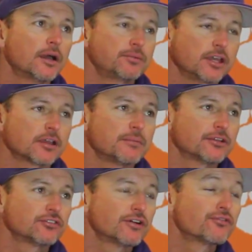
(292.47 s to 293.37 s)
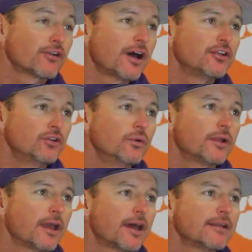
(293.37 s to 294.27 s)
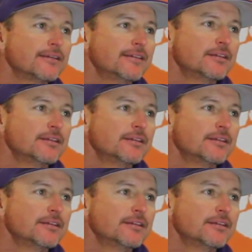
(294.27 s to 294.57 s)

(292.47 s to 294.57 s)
I'm kicking myself for not doing that.